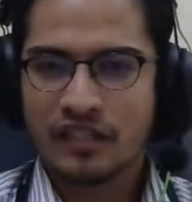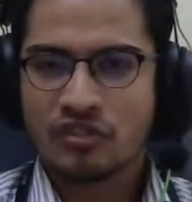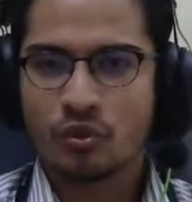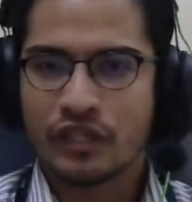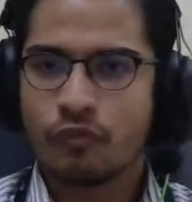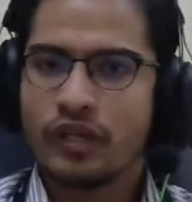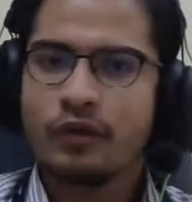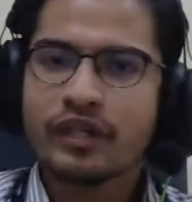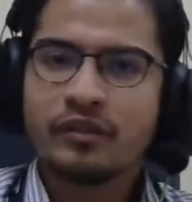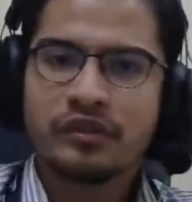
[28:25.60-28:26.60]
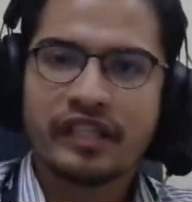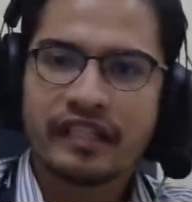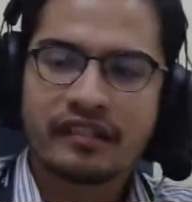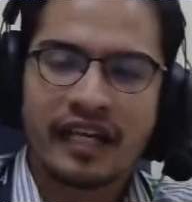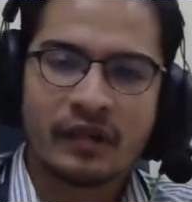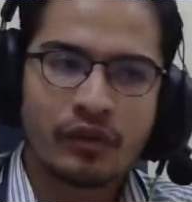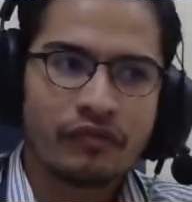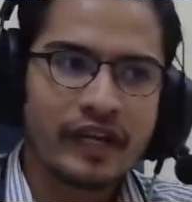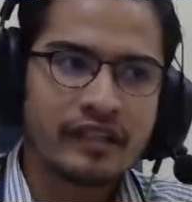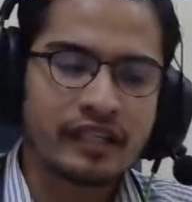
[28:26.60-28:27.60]
So if we look into the data and we
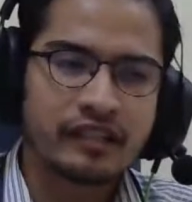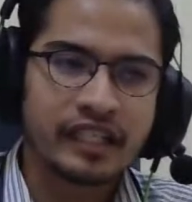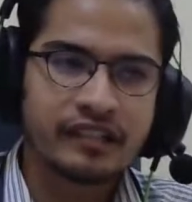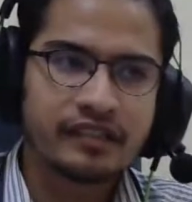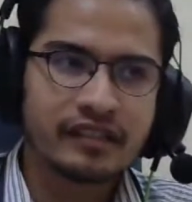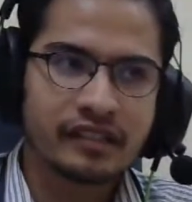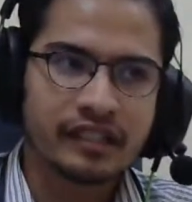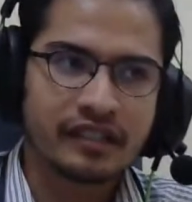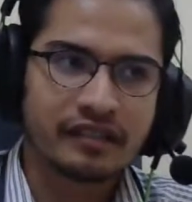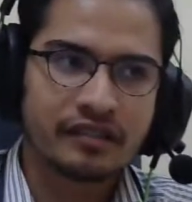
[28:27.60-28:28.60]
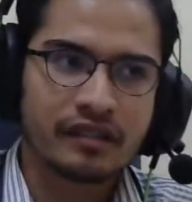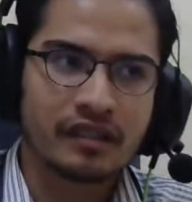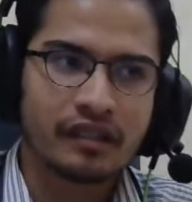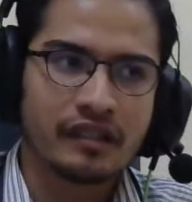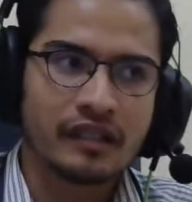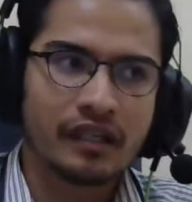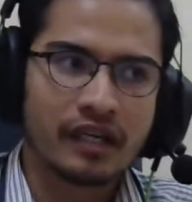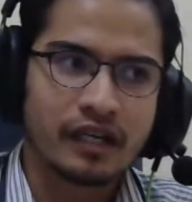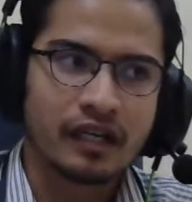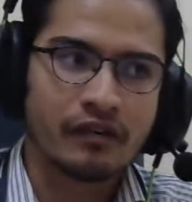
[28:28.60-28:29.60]
find that the data is
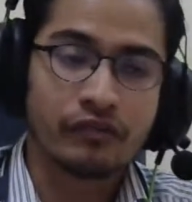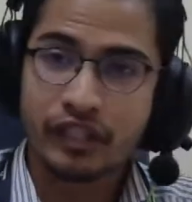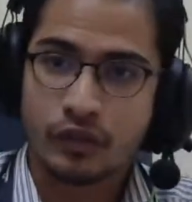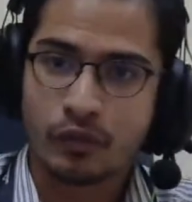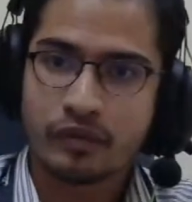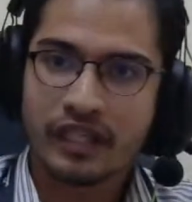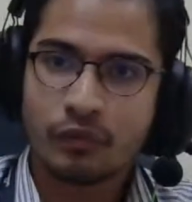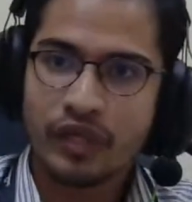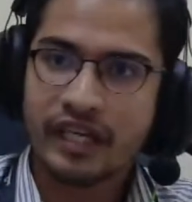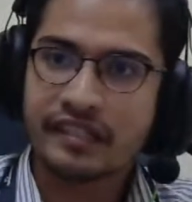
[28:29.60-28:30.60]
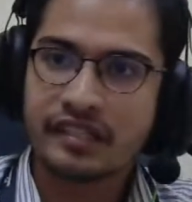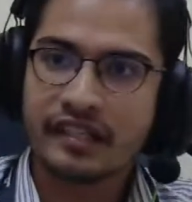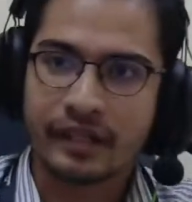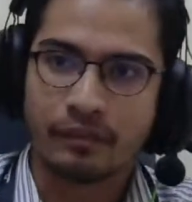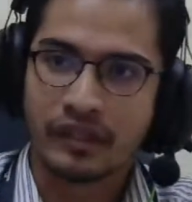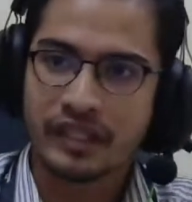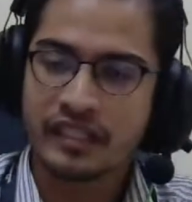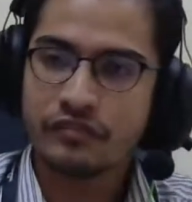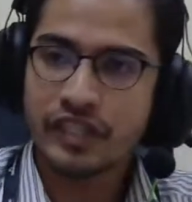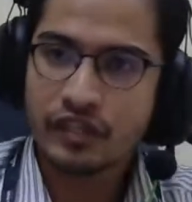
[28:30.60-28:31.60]
video, then we can actually label it
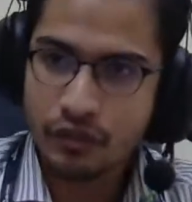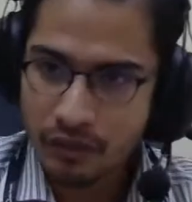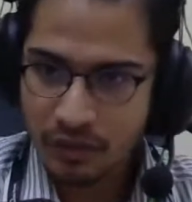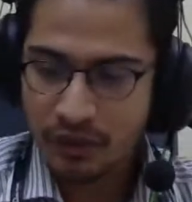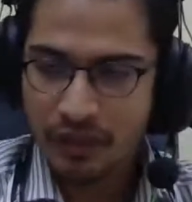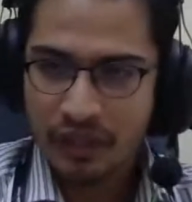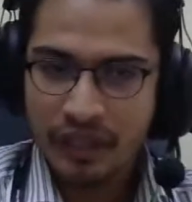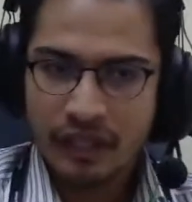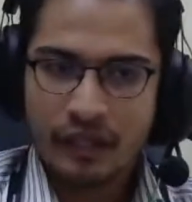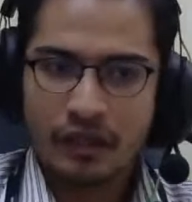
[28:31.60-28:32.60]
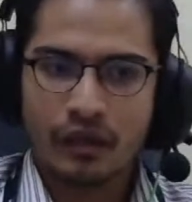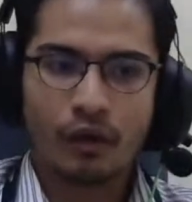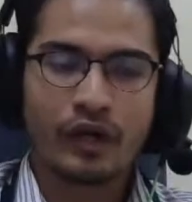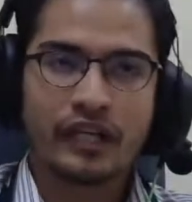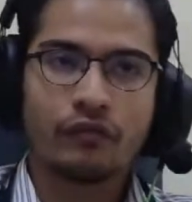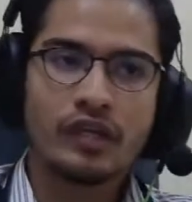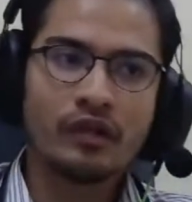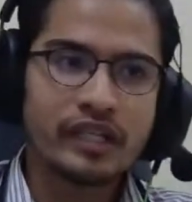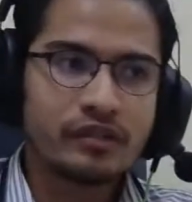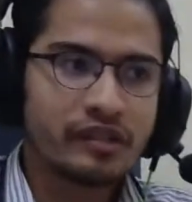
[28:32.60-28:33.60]
as video. Or if we
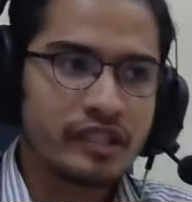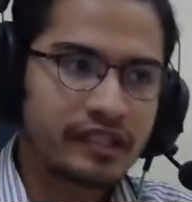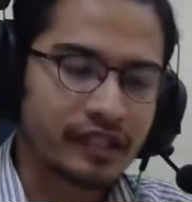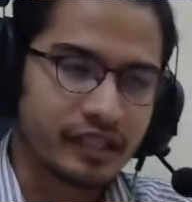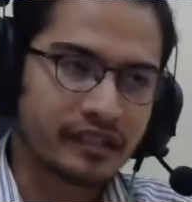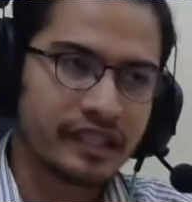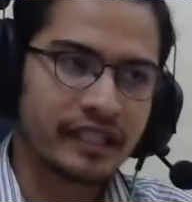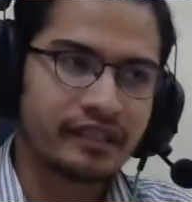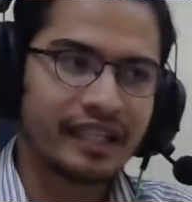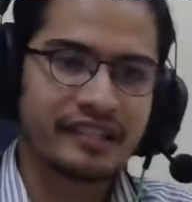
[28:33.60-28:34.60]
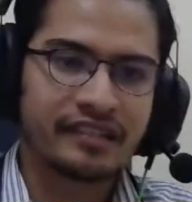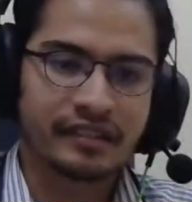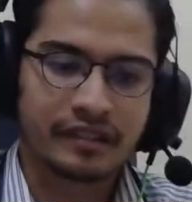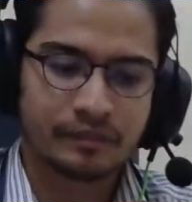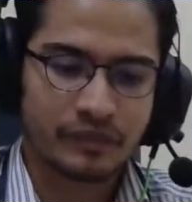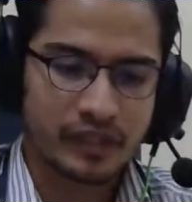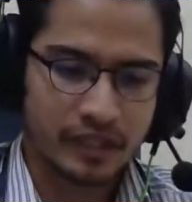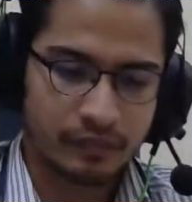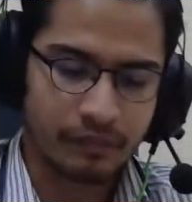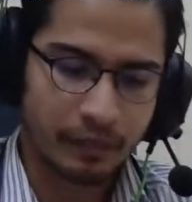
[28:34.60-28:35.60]
look into the data, then there is a
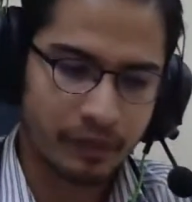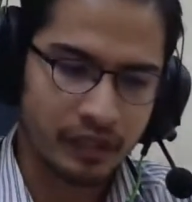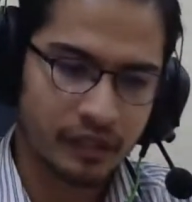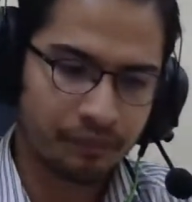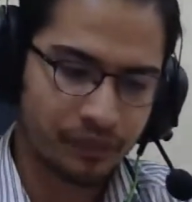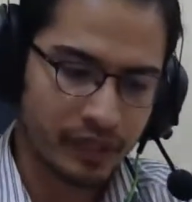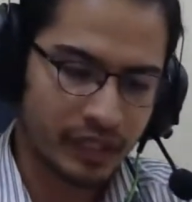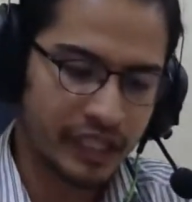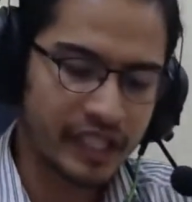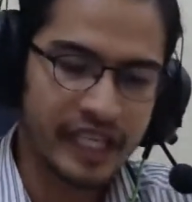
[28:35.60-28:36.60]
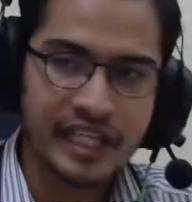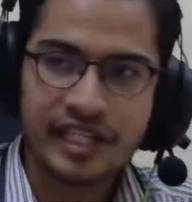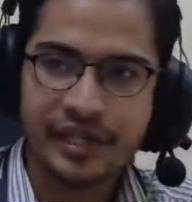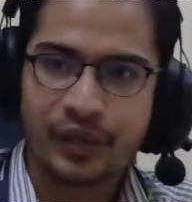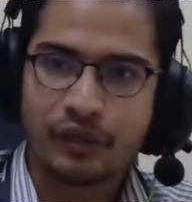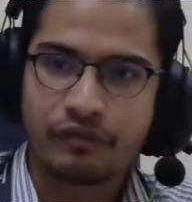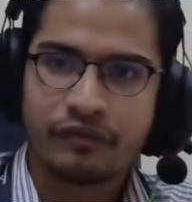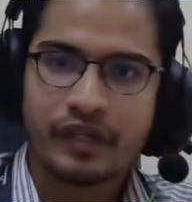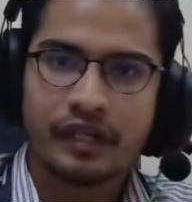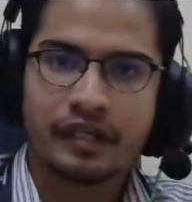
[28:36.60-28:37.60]
maybe indication of
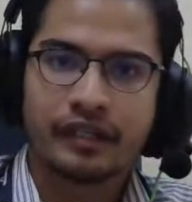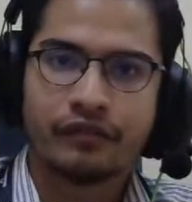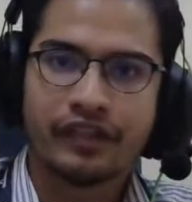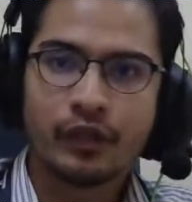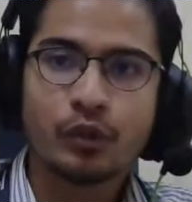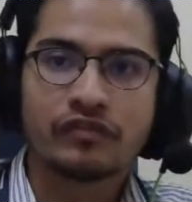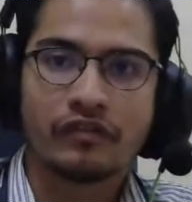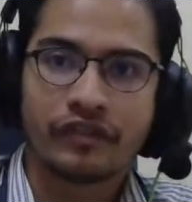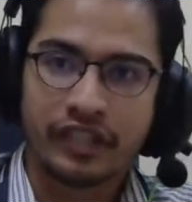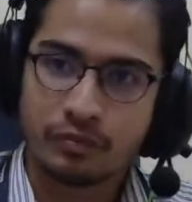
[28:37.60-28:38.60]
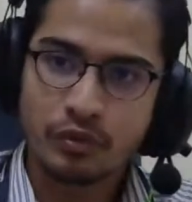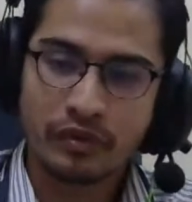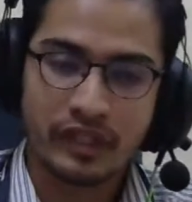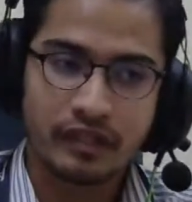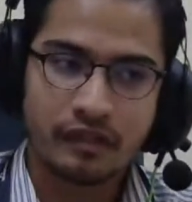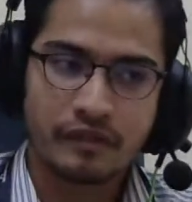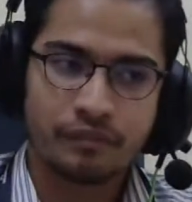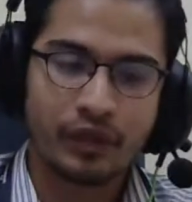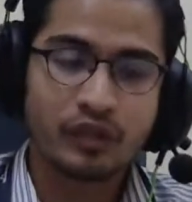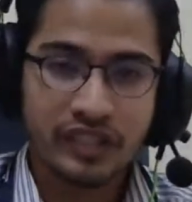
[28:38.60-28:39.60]
the video is from Facebook,
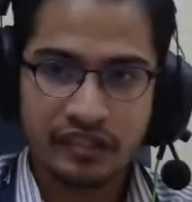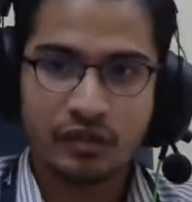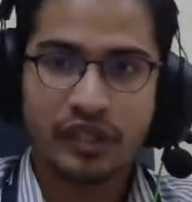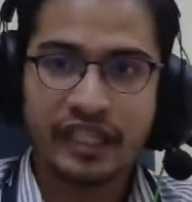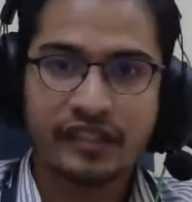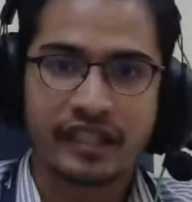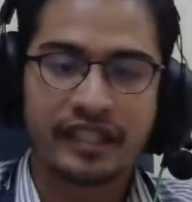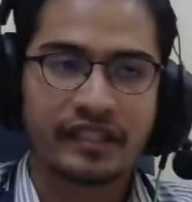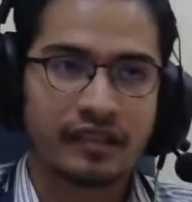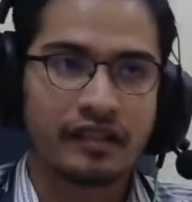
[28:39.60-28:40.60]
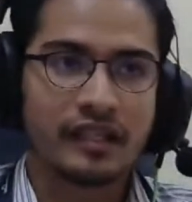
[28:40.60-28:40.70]
because it's your data kan.